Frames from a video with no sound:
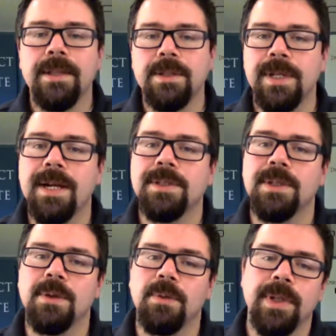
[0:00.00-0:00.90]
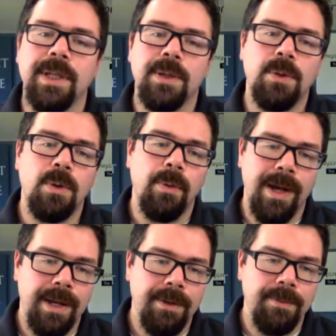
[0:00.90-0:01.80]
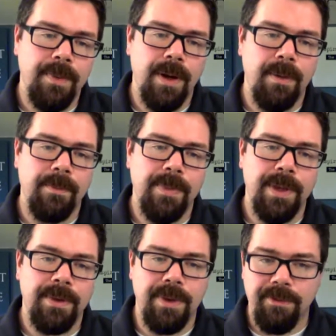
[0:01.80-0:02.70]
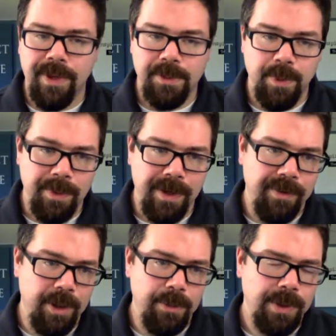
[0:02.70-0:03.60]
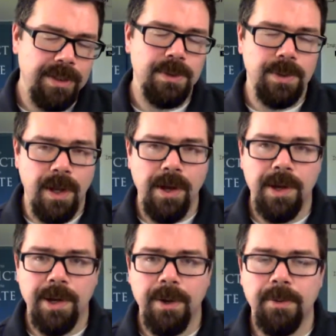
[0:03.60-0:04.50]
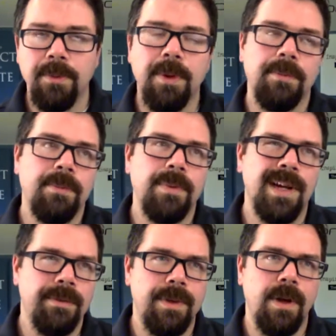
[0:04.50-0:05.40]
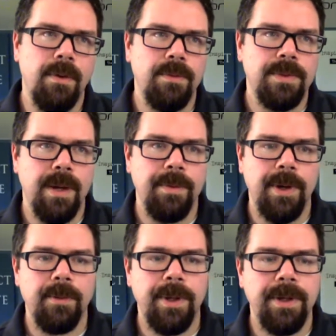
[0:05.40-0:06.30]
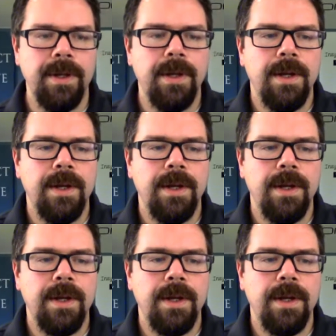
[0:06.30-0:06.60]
There's actually a really cool way that Facebook made available not too long ago. Well, kind of a long time ago, but